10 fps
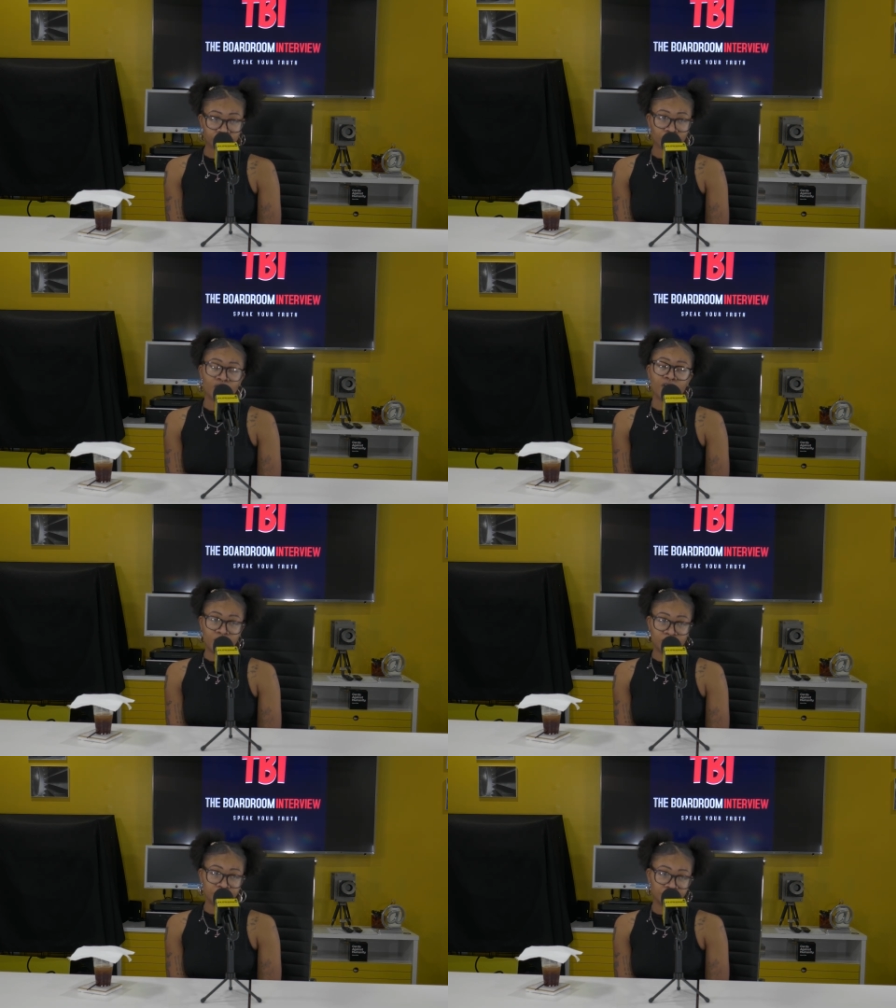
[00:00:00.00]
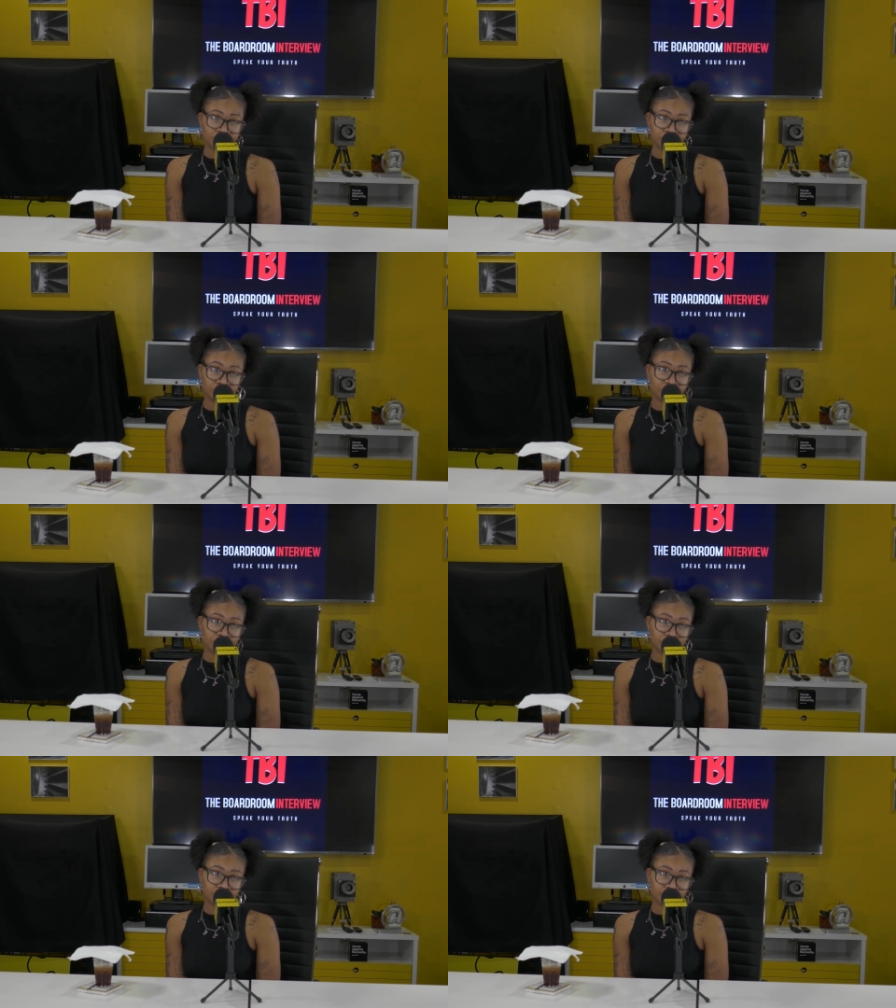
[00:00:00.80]
Okay. So everything is
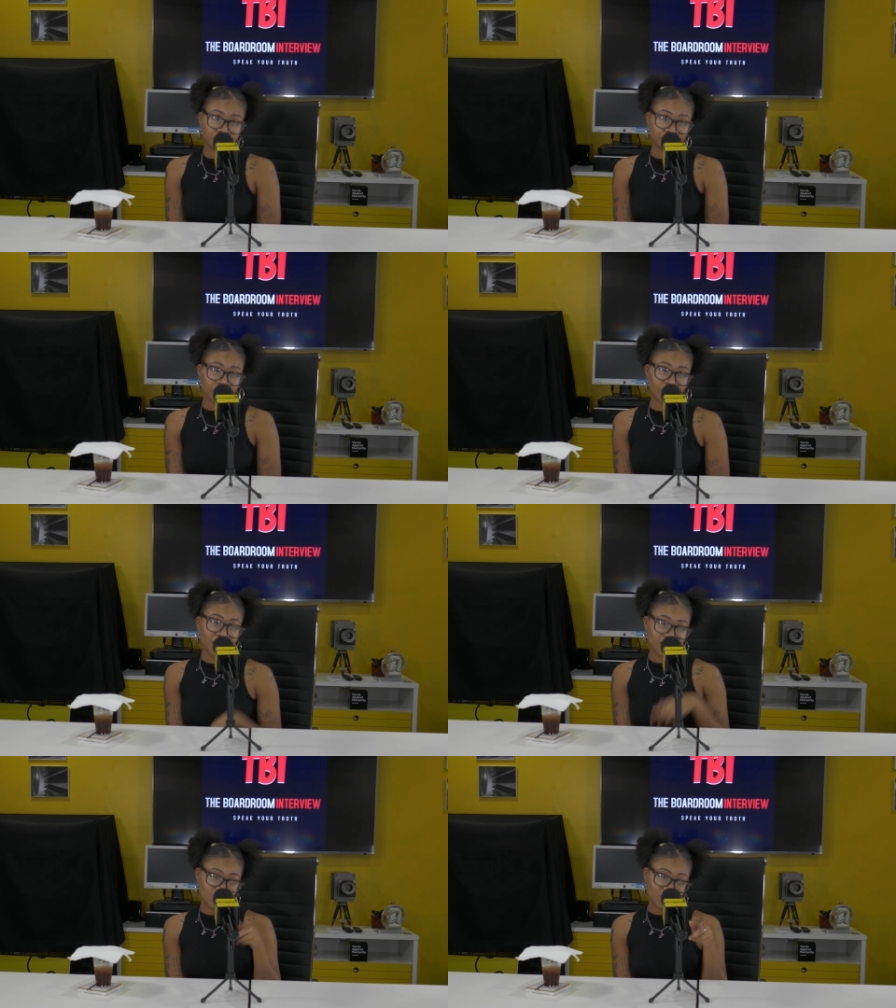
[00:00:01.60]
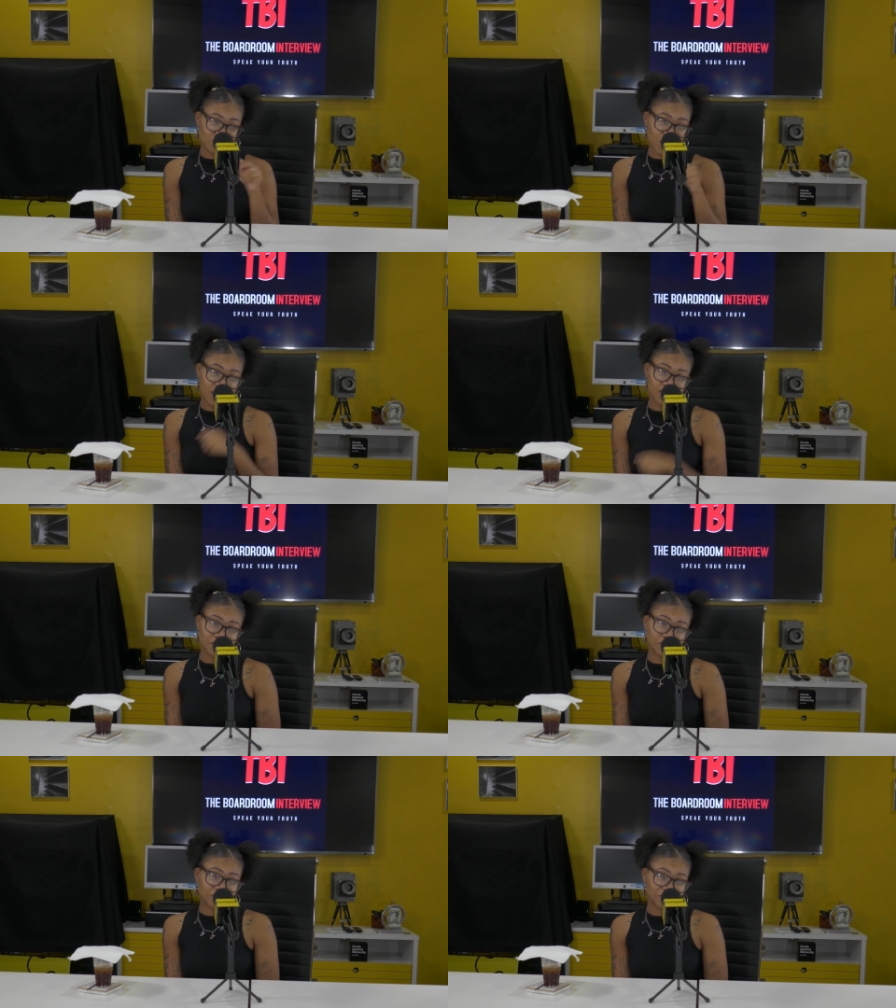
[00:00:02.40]
at Bliss. That's yours, right?
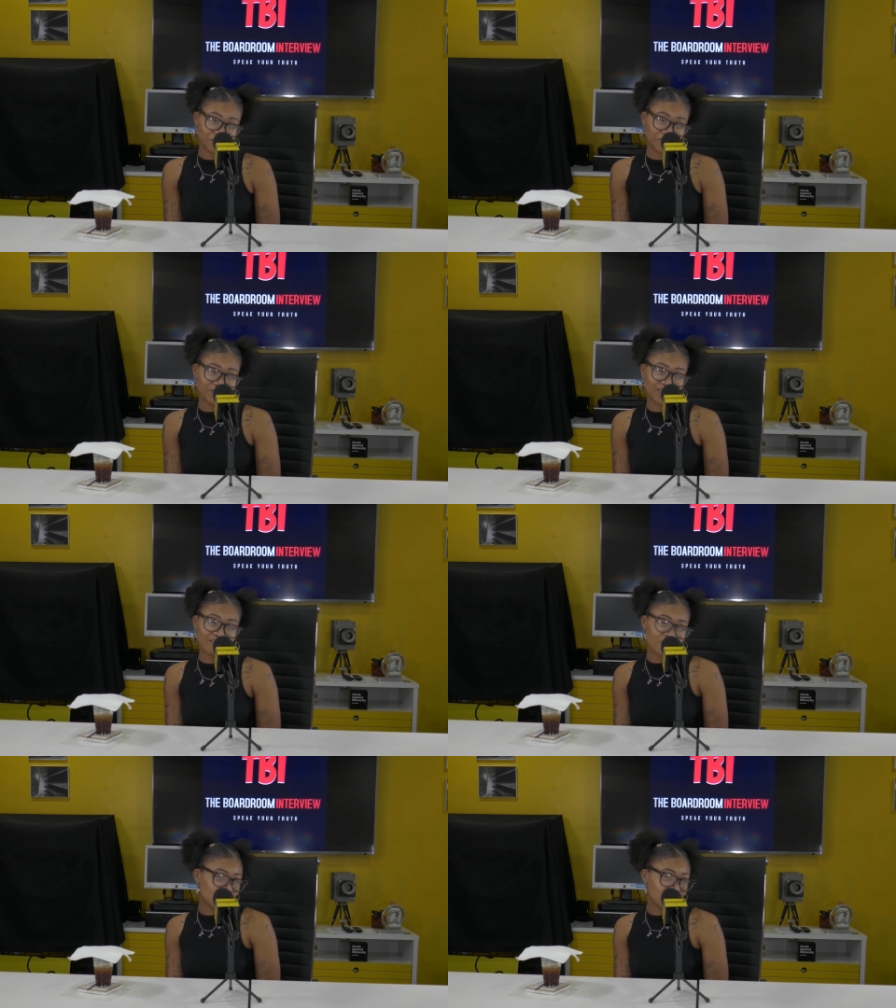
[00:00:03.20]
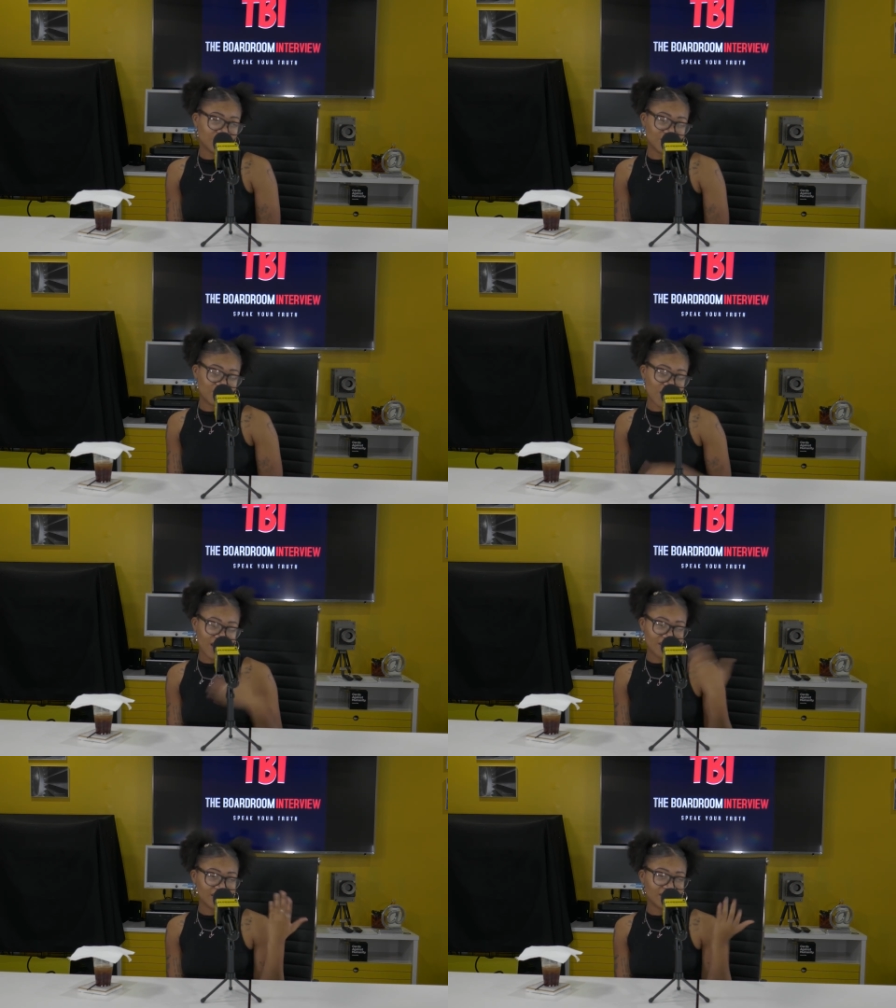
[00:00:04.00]
Yes. Of Shameless plug.